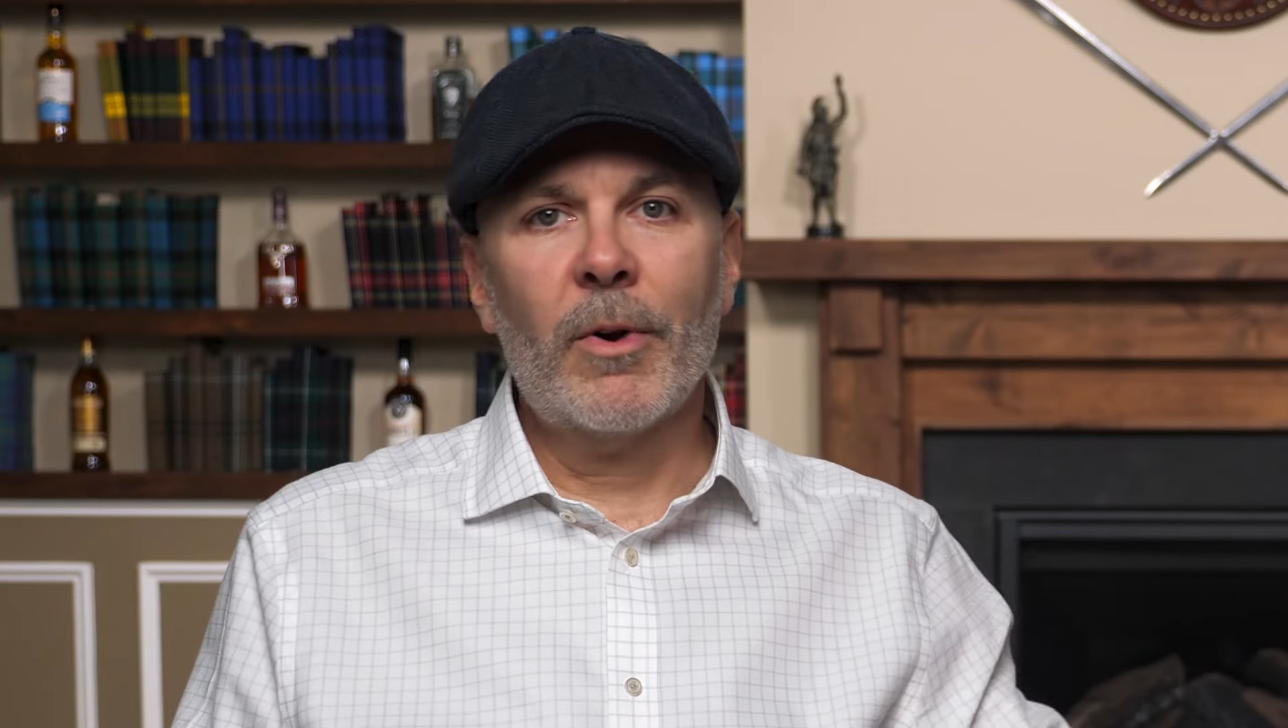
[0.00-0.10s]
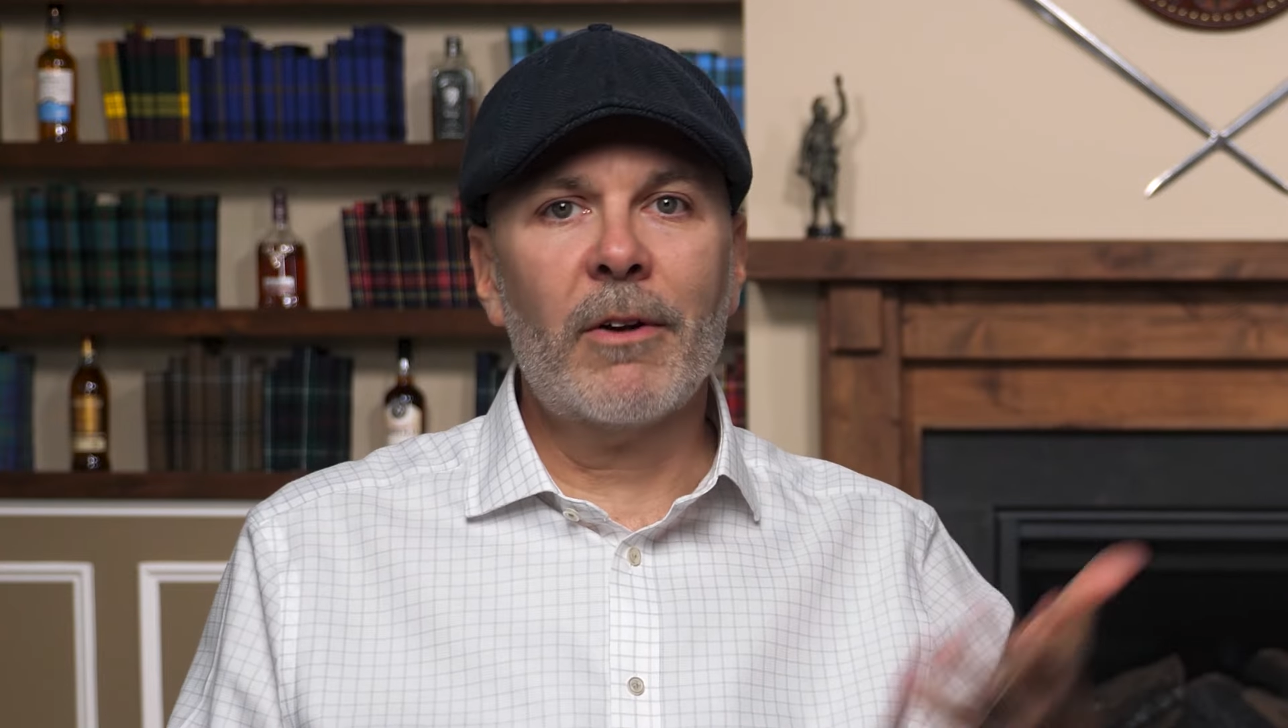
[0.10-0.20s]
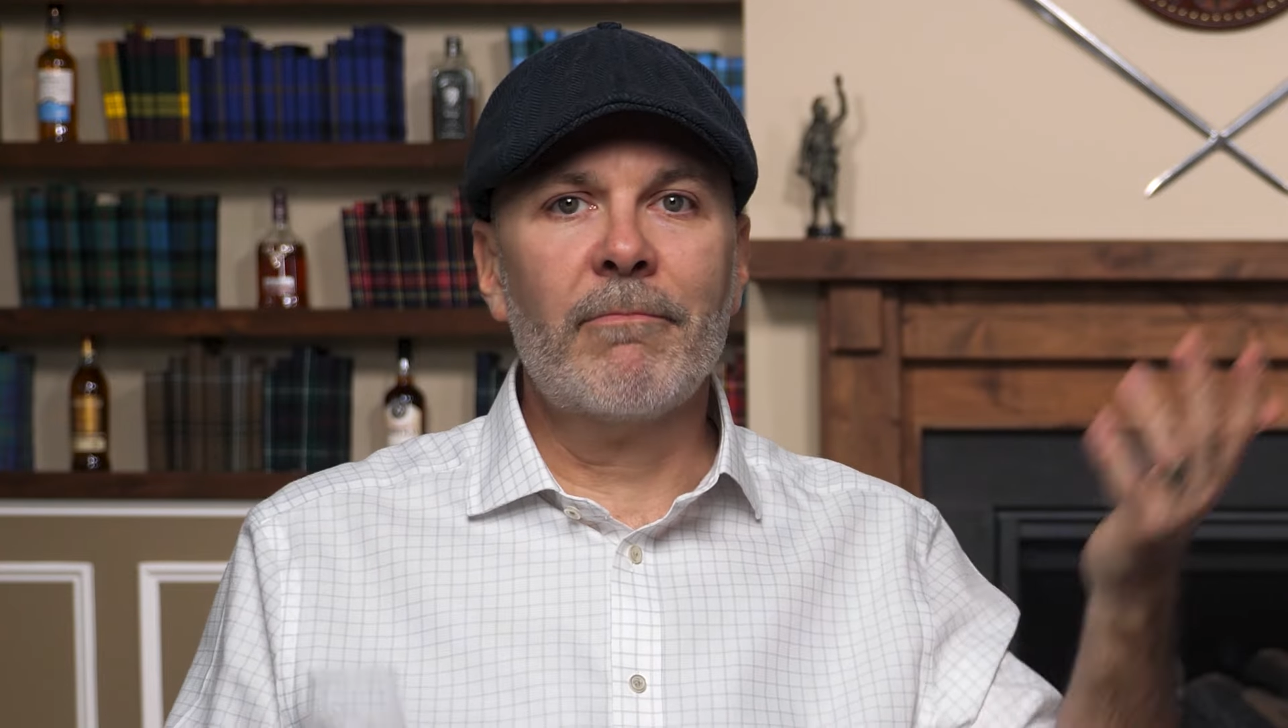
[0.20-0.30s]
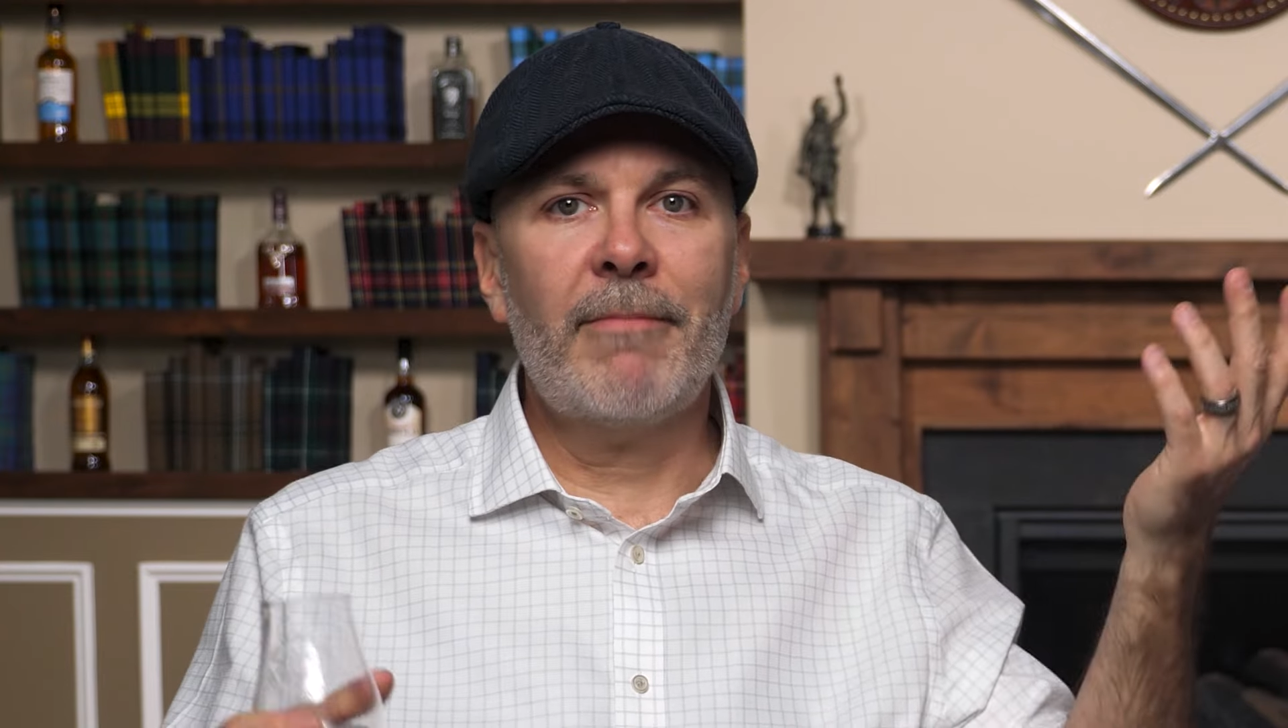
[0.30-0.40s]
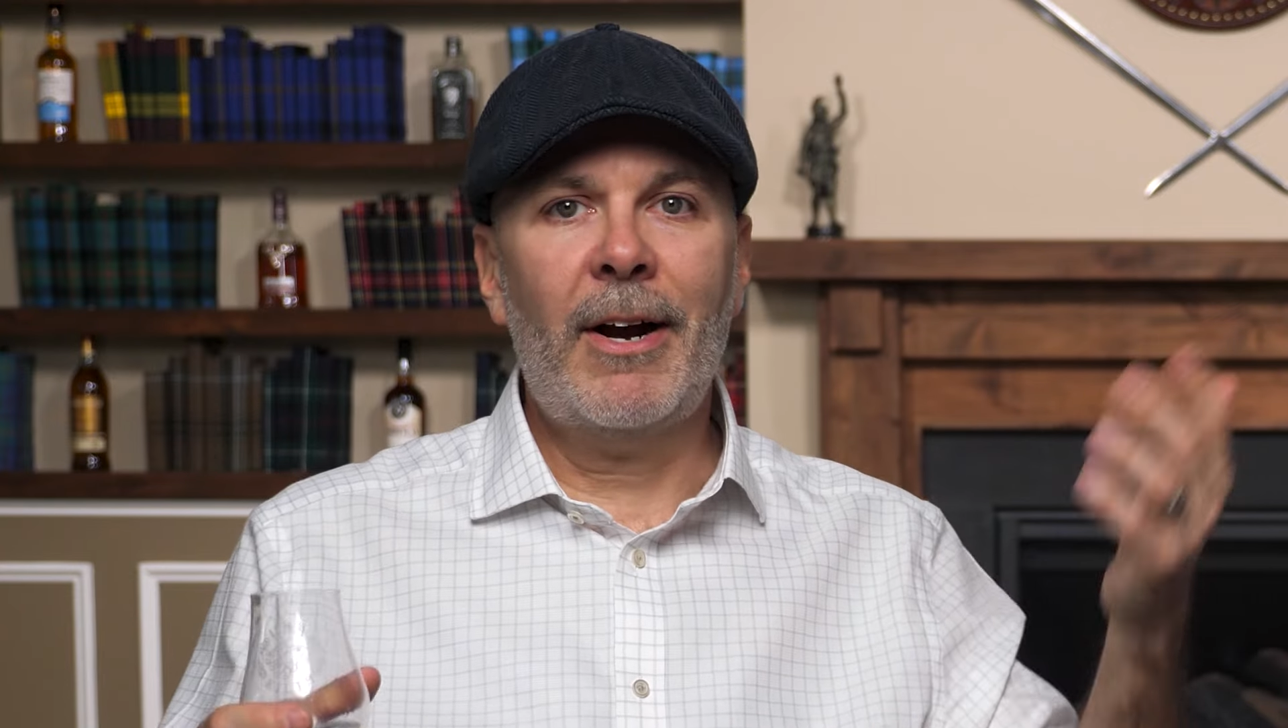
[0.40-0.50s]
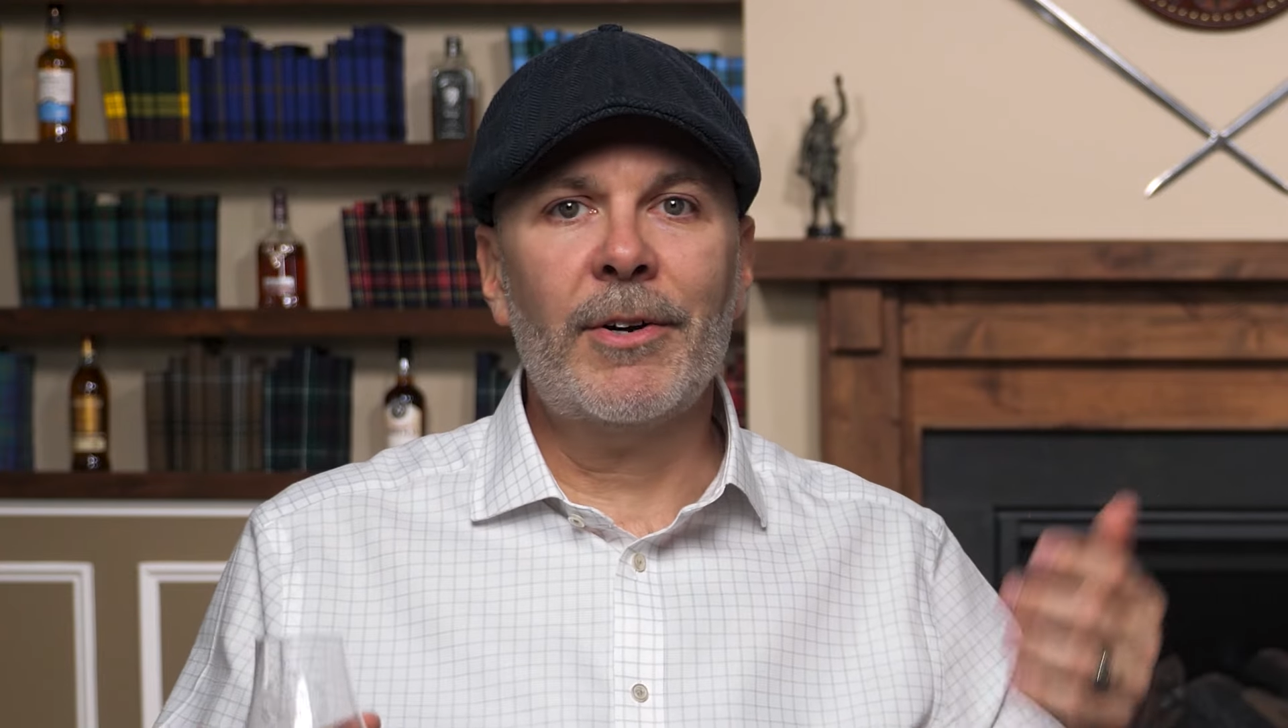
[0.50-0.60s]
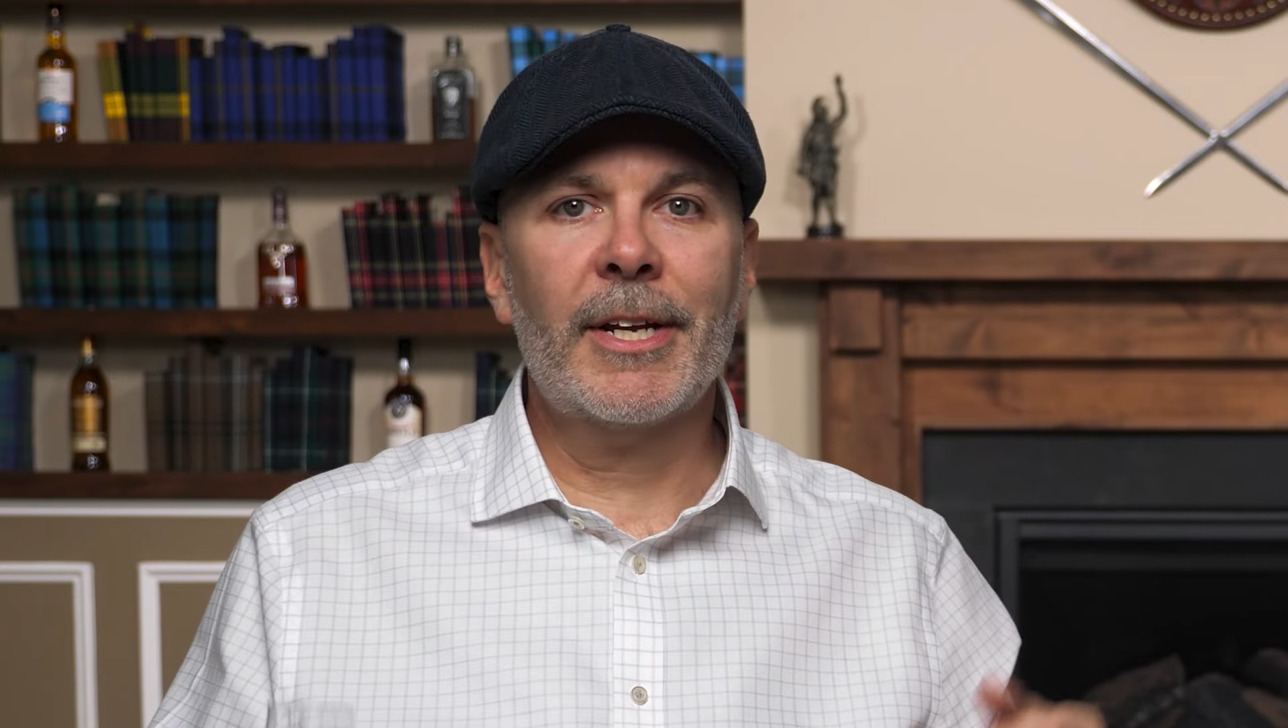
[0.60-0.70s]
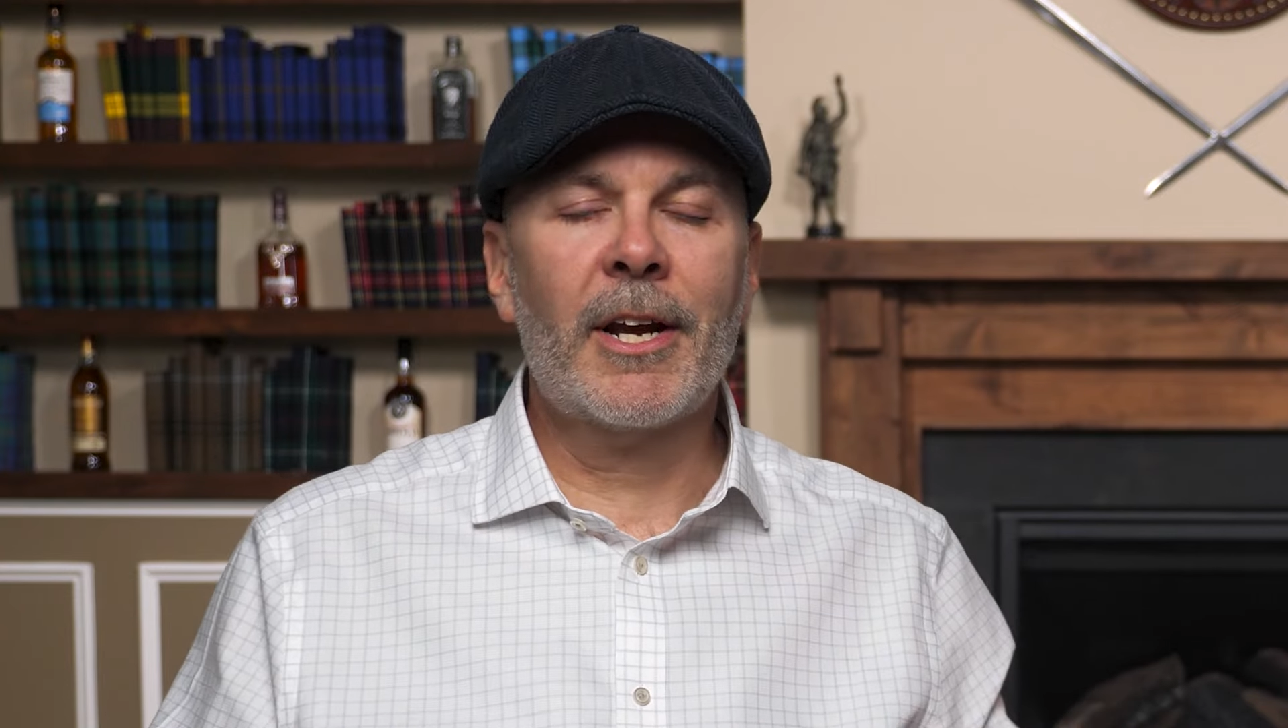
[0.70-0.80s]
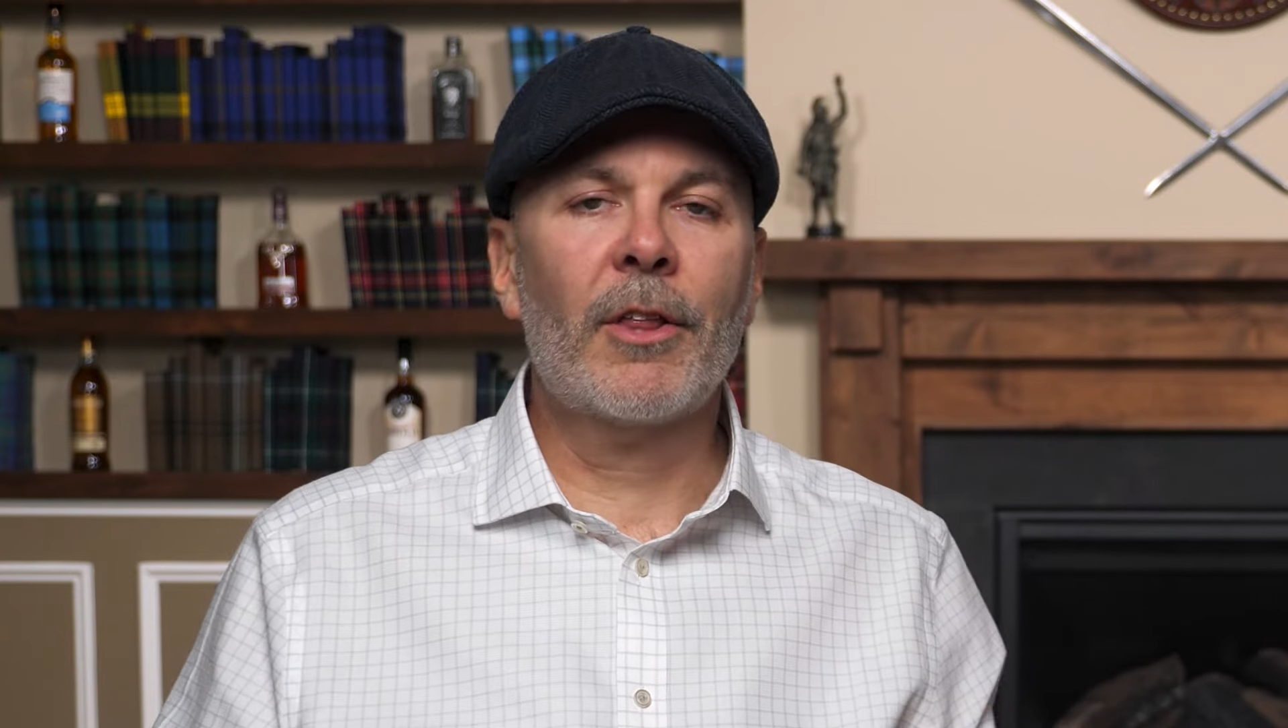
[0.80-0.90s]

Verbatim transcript: wear holiday